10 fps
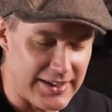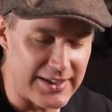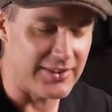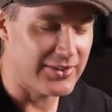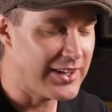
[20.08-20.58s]

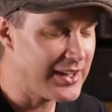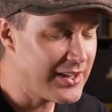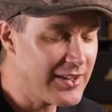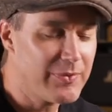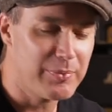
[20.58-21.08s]
is
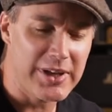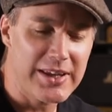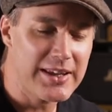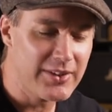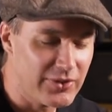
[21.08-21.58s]
give
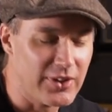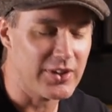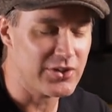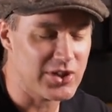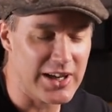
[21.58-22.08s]
peace
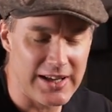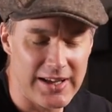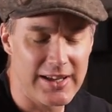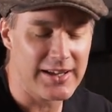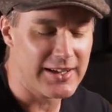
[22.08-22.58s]
a
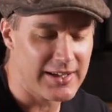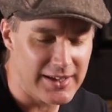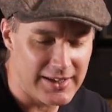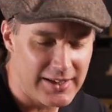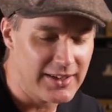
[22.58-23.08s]

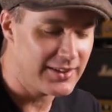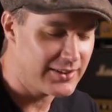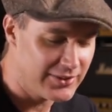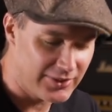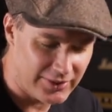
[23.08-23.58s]

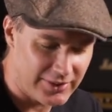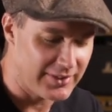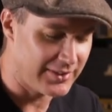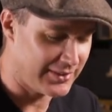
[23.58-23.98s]
chance.